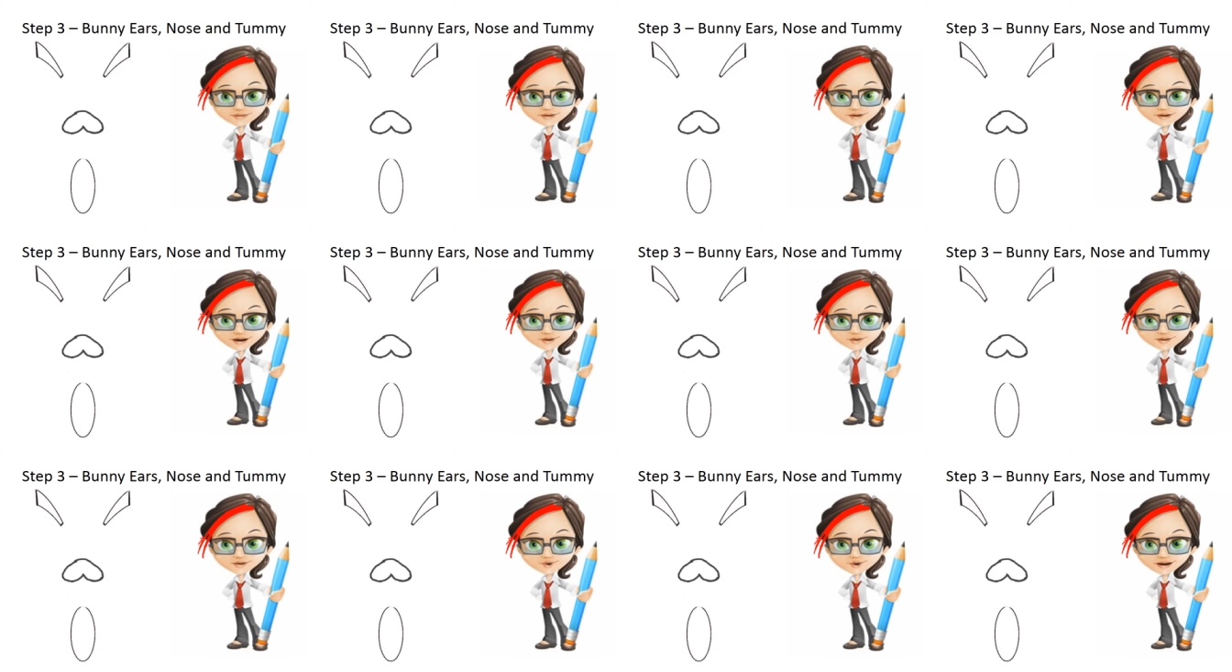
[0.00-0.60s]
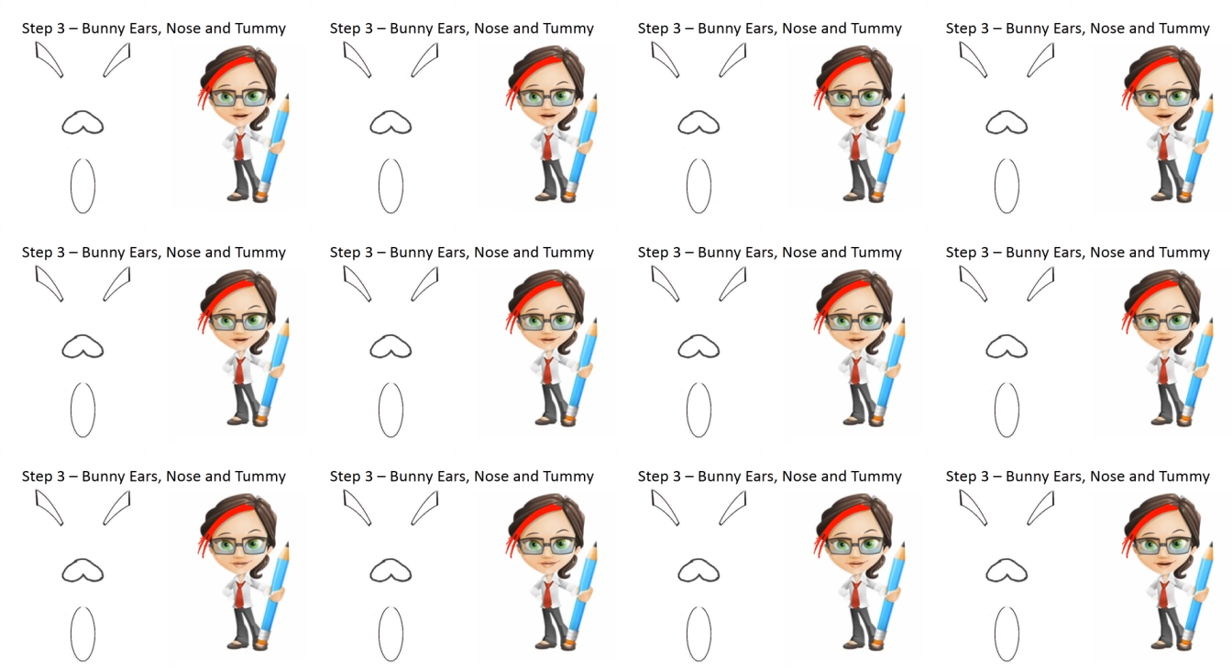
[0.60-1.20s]
Take your
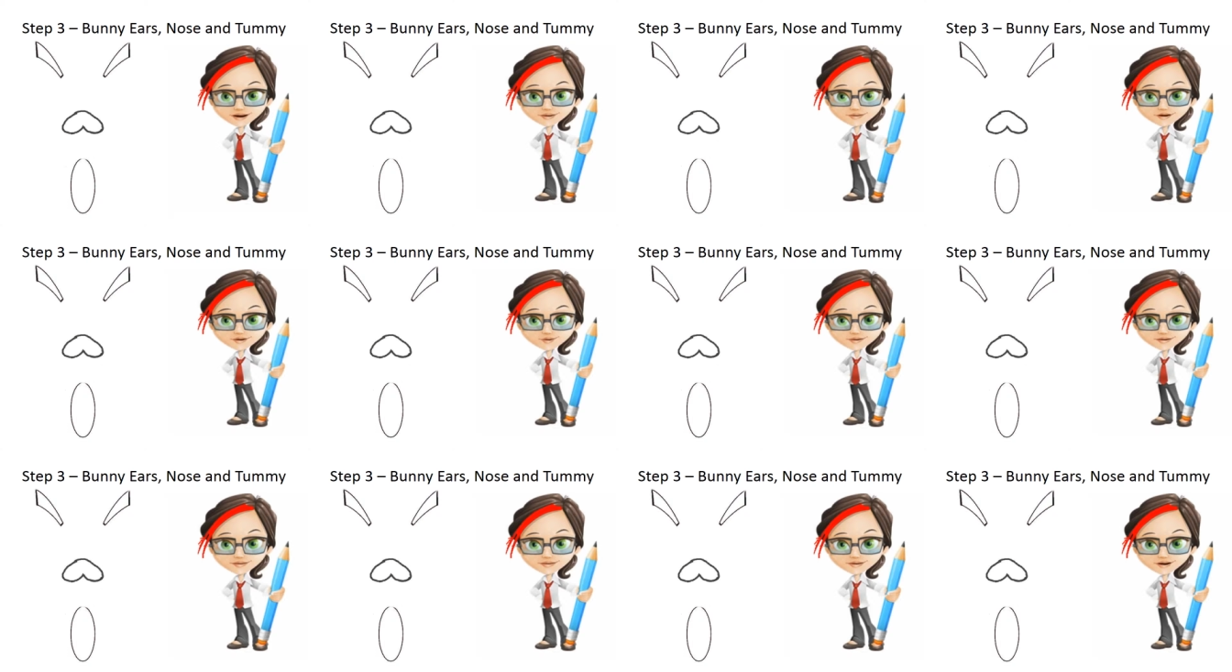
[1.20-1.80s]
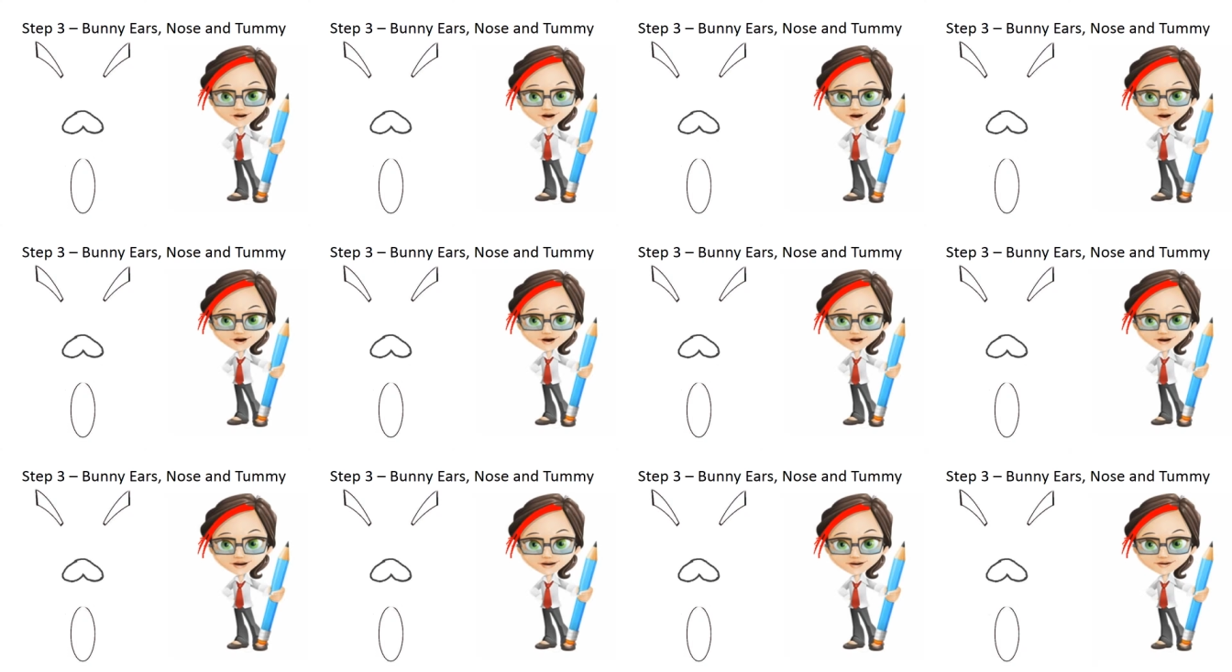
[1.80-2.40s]
second fabric,
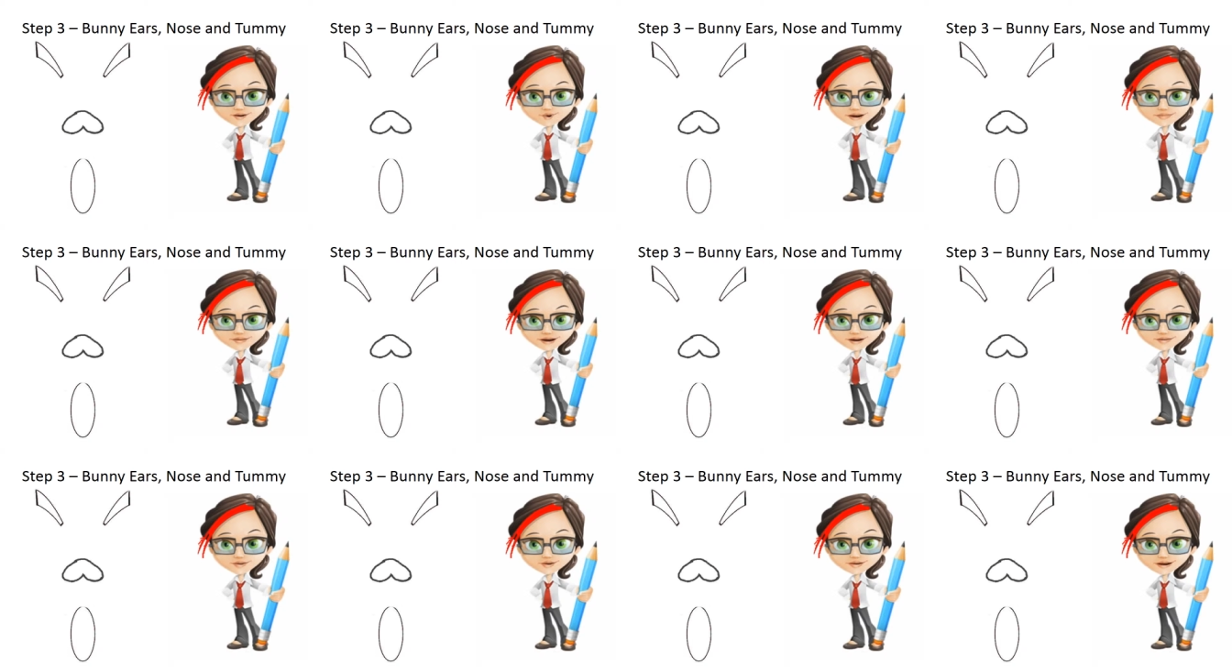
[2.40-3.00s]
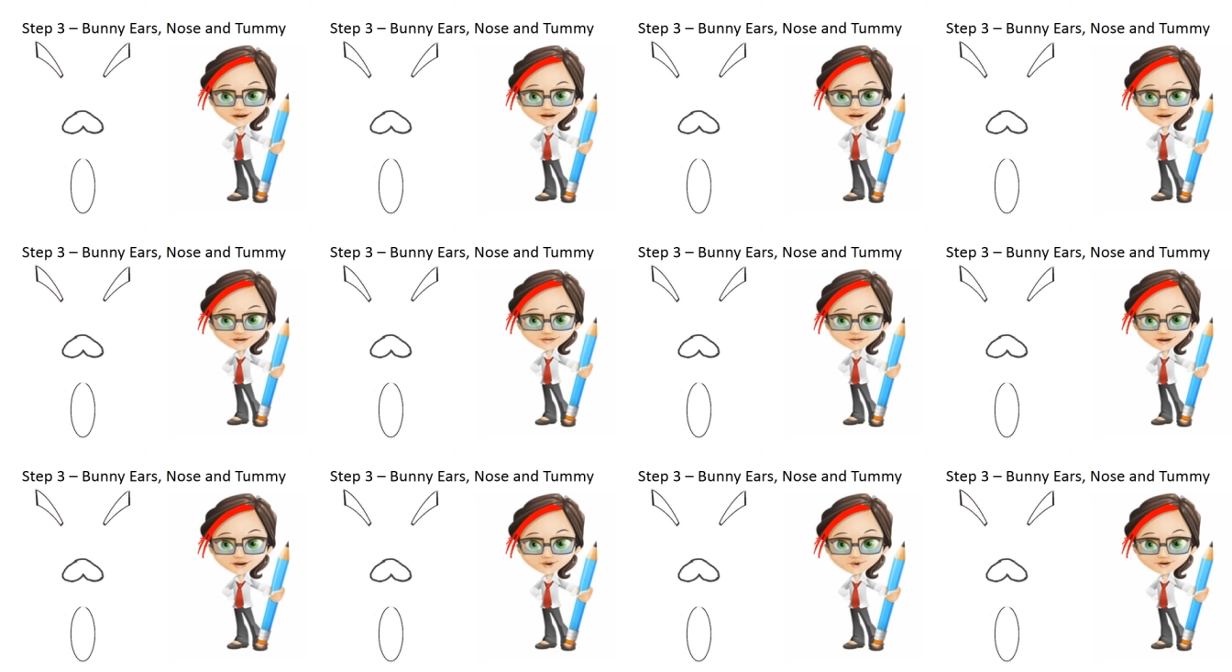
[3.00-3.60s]
the one you have chosen
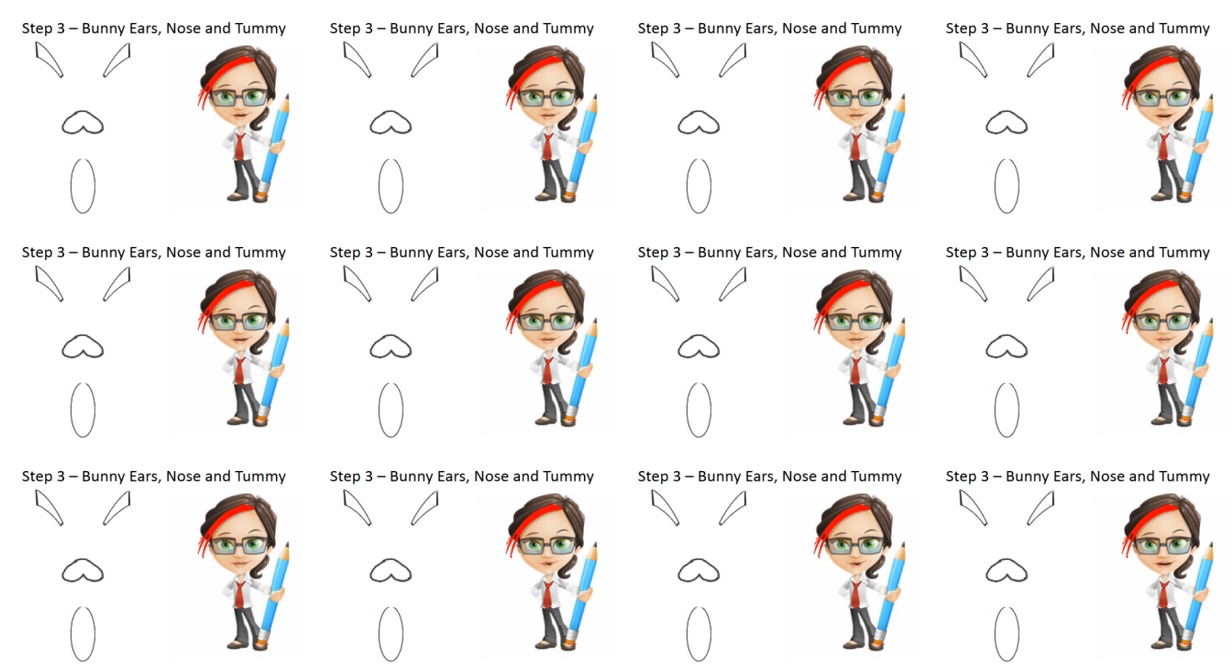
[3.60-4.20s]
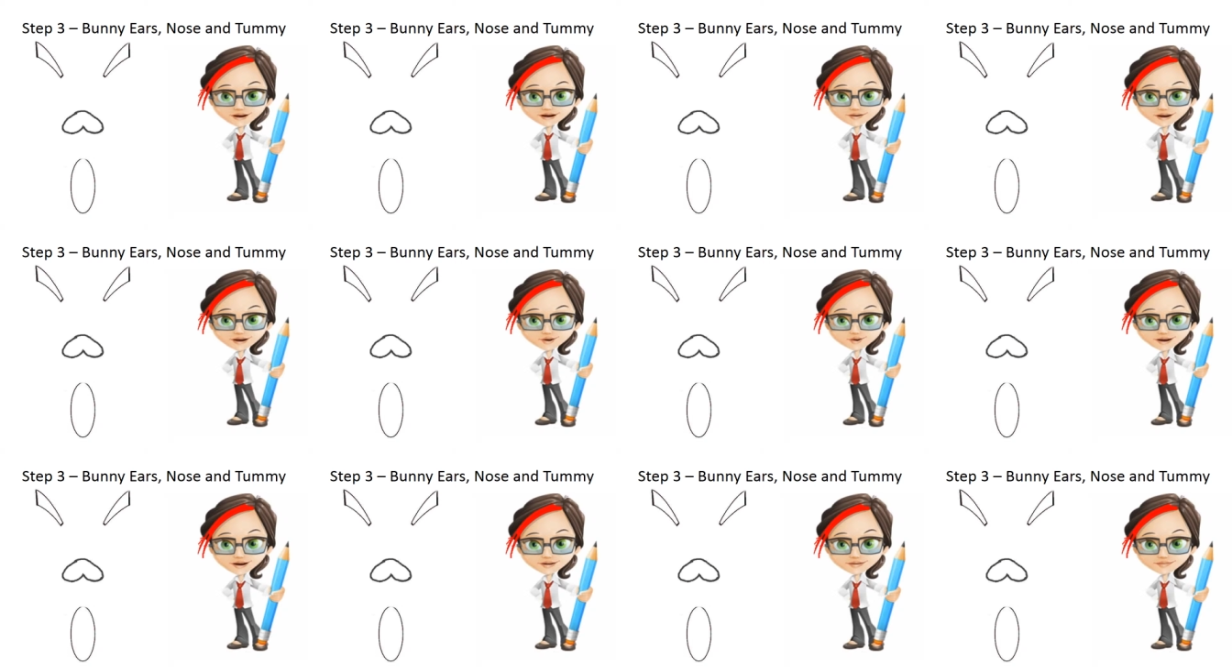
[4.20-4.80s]
for your bunny ears
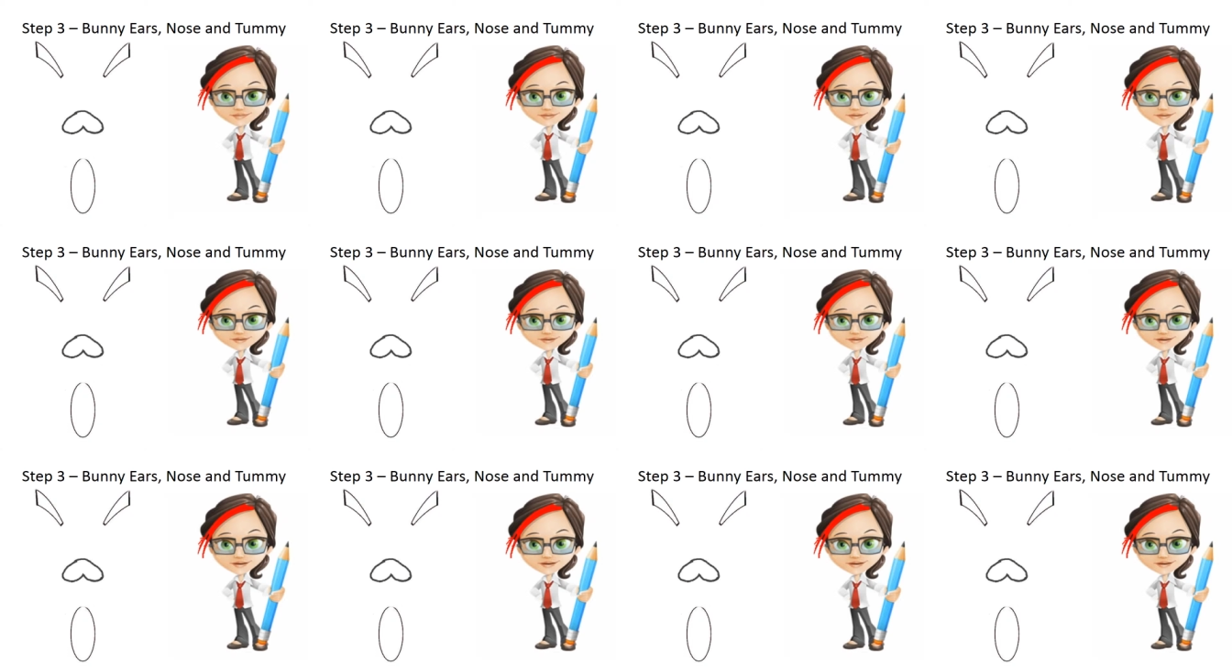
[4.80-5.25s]
and tummy.